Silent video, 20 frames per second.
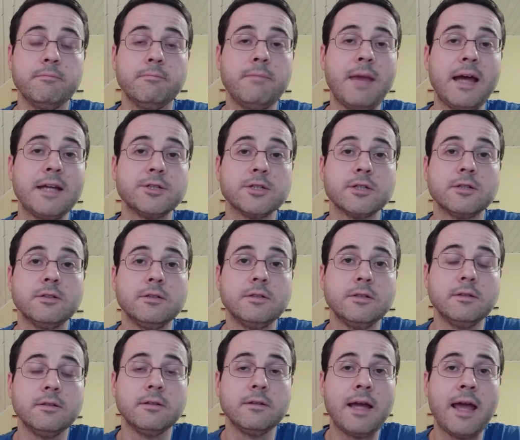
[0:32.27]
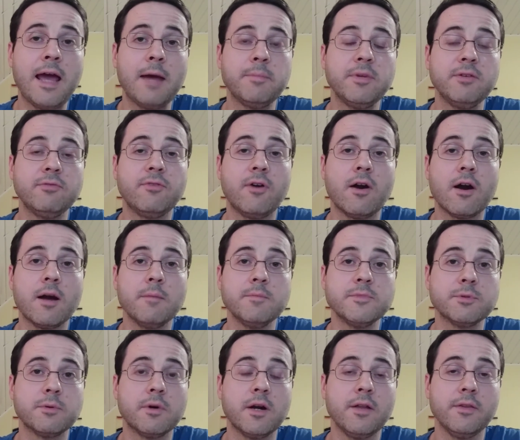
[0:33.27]
magical happy
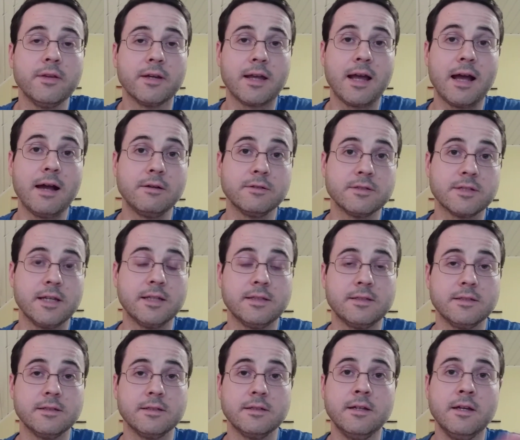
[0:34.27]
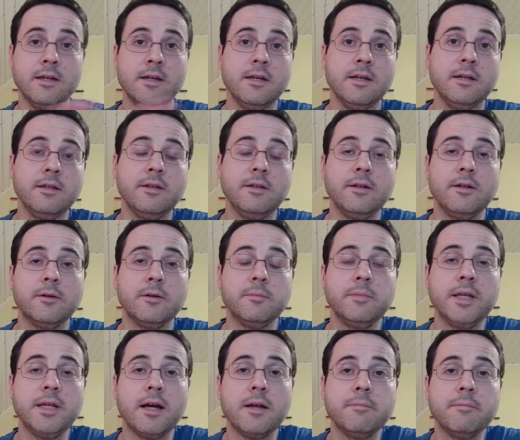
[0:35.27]
farms where all the cows get to,
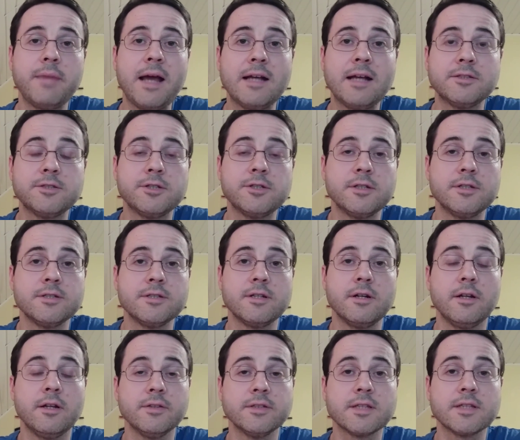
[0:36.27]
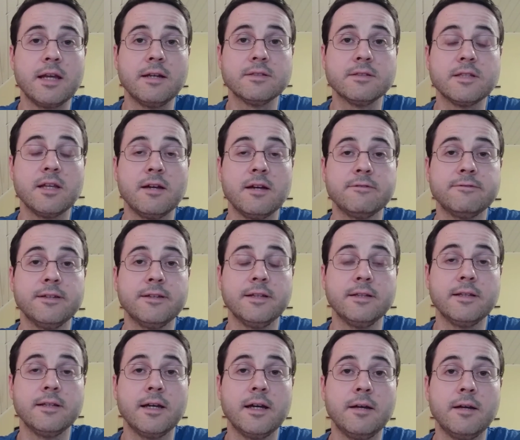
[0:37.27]
be on pastures and all this kind of stuff,
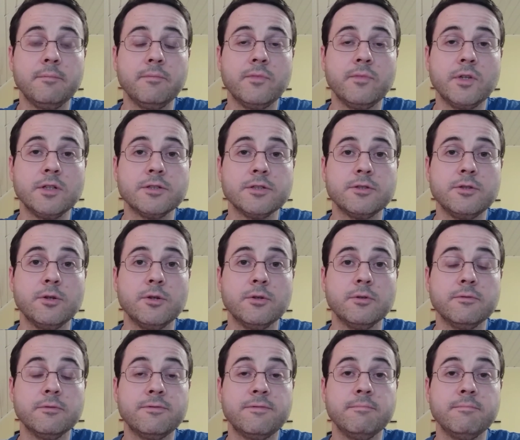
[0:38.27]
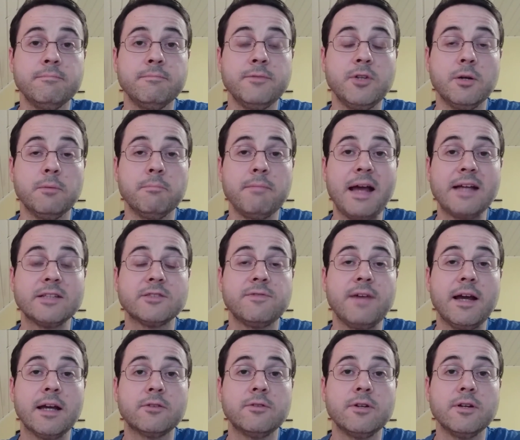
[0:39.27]
and there's no, mass
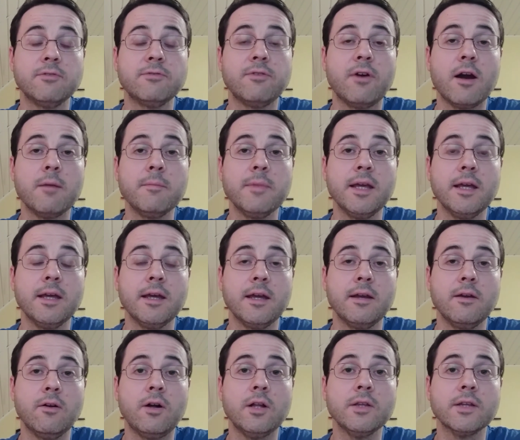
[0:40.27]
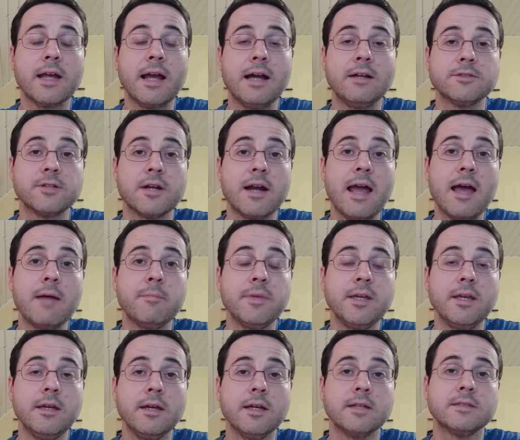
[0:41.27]
factory farming, and all the cows are
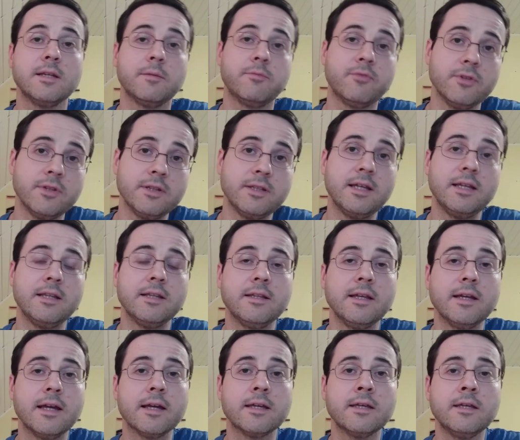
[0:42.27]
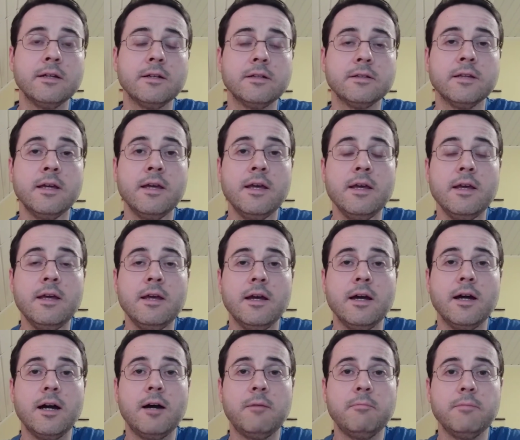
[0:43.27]
happy except for the day that they get killed,
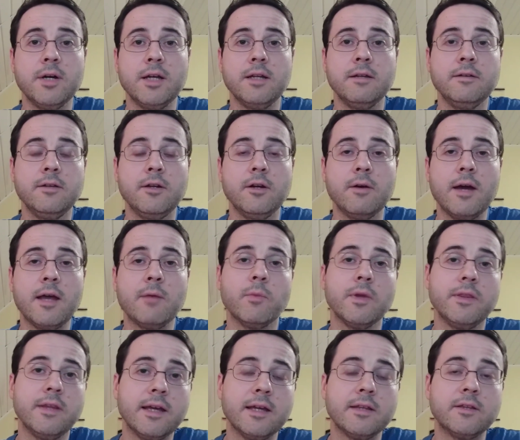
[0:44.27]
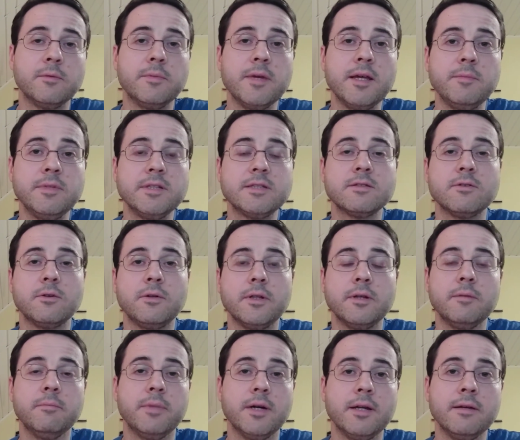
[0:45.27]
but and when they get their babies
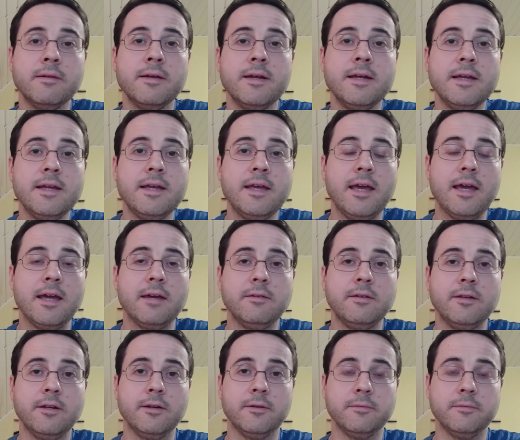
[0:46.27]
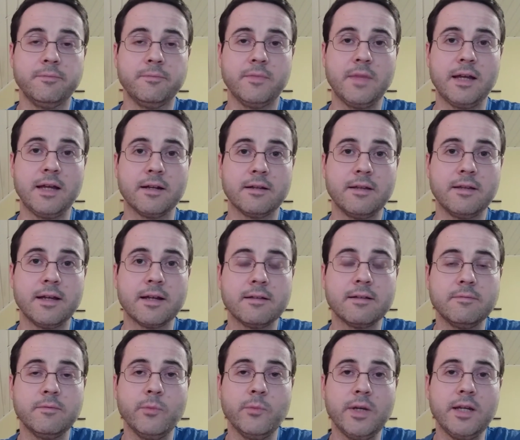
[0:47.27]
stolen. But hey, that
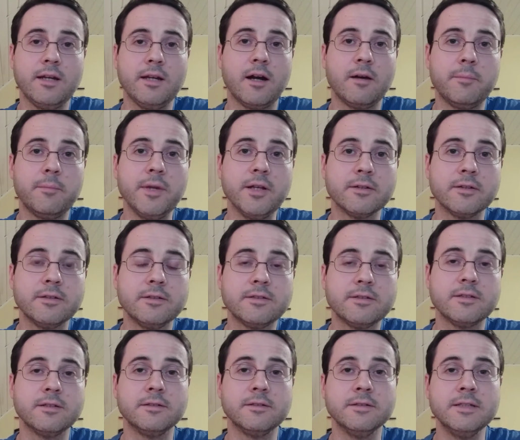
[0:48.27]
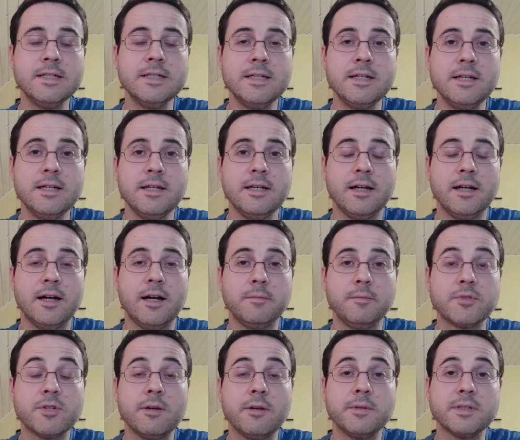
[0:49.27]
we need our milk. So
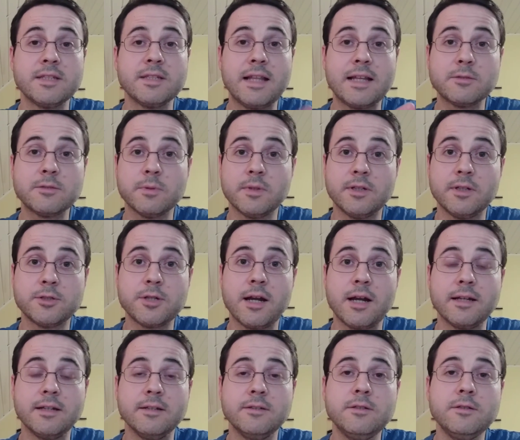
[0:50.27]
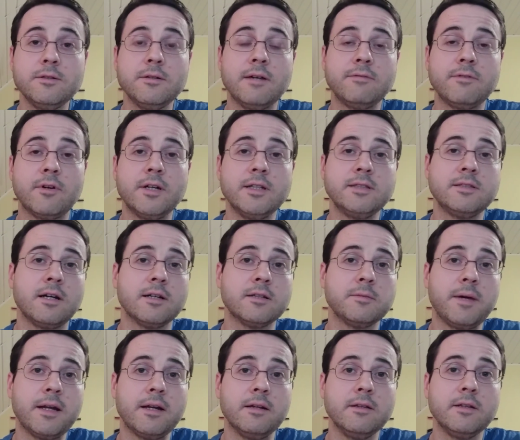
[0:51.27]
anyway, so that's what they're trying to do. I've already talked
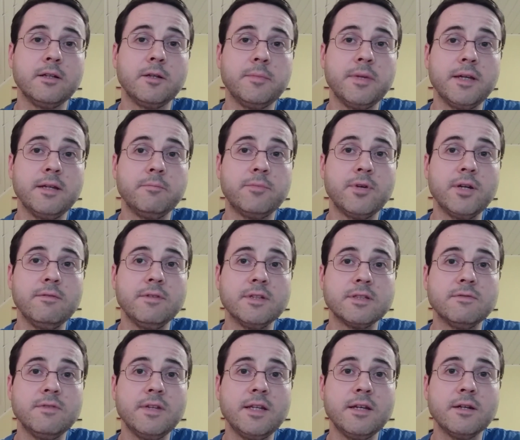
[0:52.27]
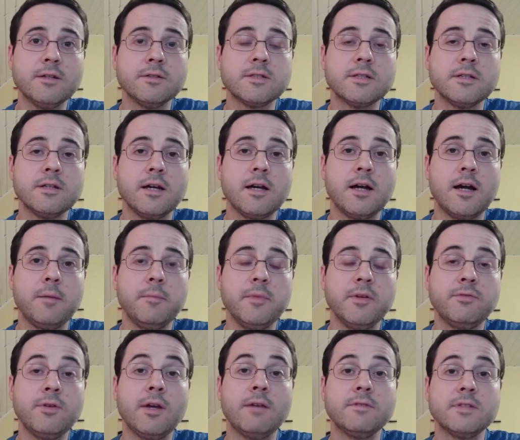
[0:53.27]
about it a little bit in previous videos.
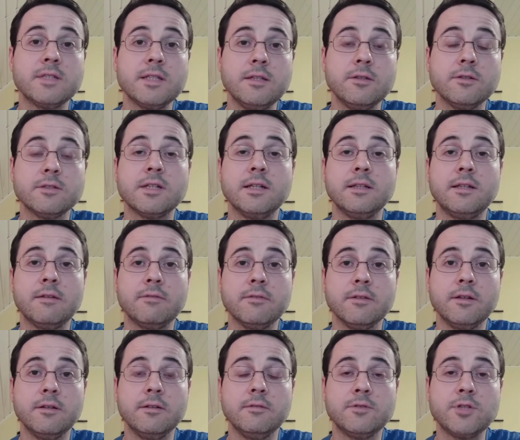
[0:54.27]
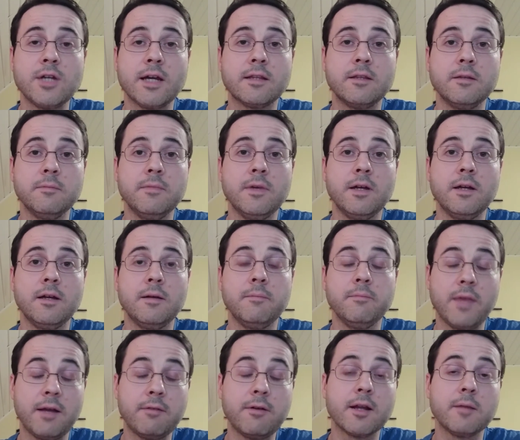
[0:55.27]
If you haven't seen those, I definitely
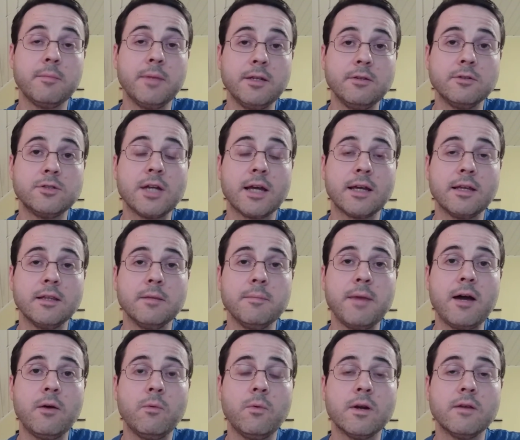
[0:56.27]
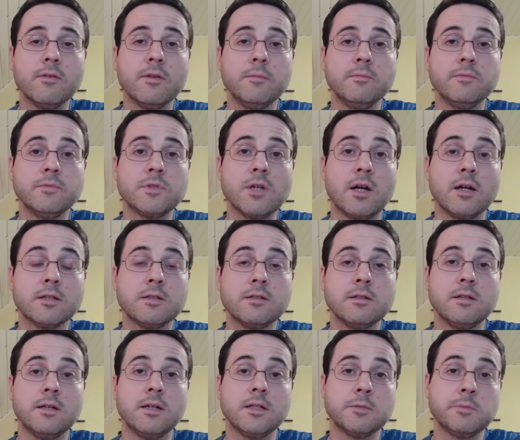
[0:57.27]
I recommend you checking them out. One of them
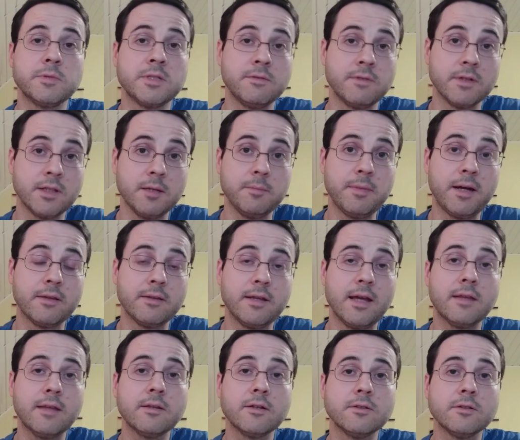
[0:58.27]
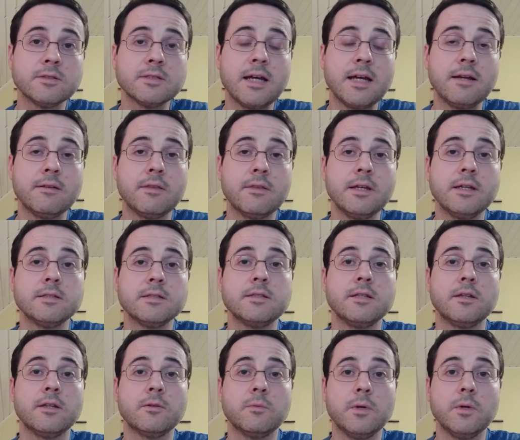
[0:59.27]
talked specifically about the ethical side of things.
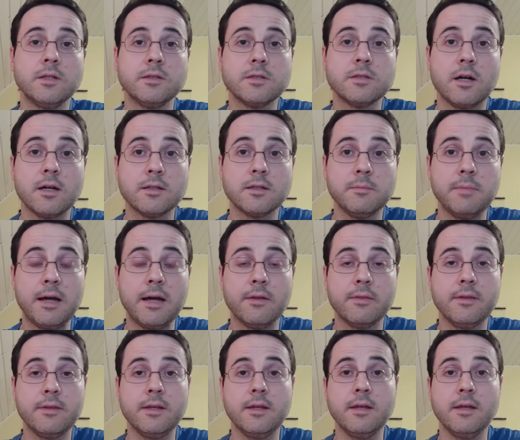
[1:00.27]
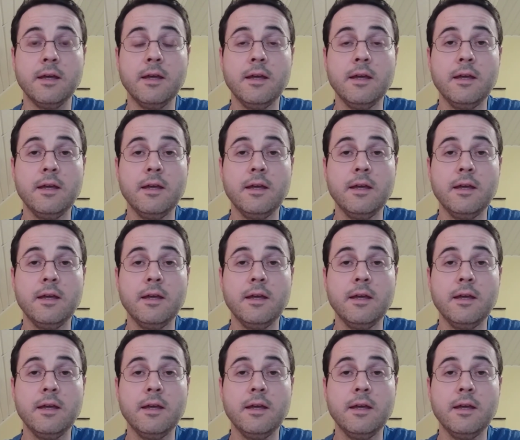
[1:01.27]
The other one talked about the